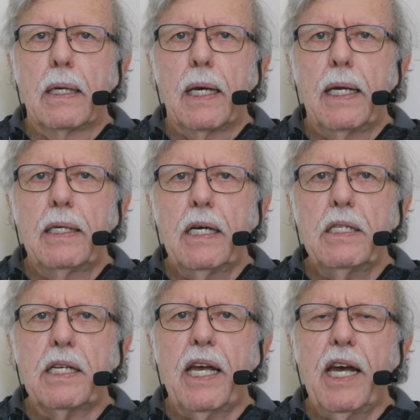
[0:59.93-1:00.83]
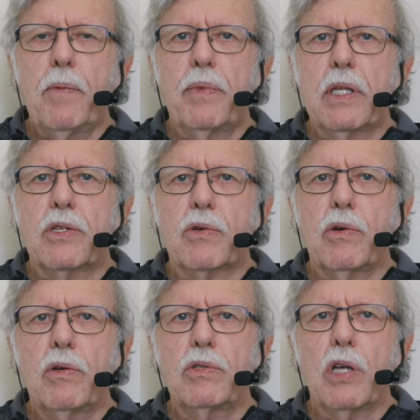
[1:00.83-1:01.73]
a dust cap that
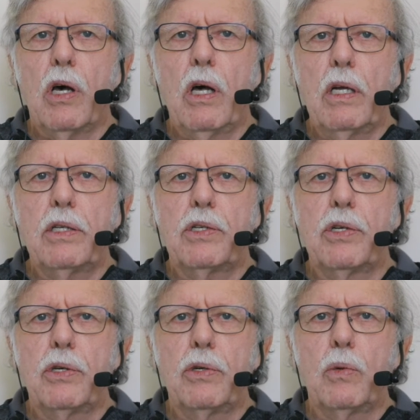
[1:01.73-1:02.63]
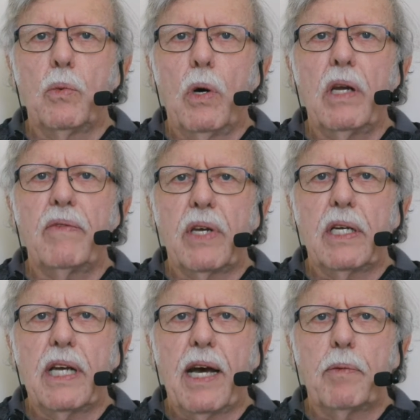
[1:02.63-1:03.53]
screws onto one of the
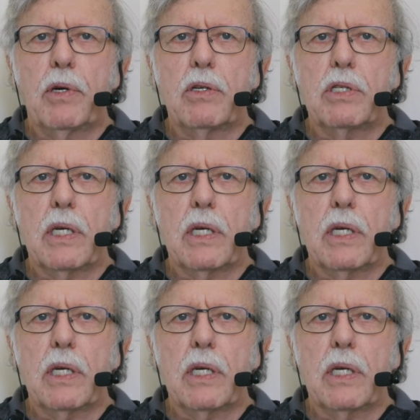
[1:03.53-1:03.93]
adapters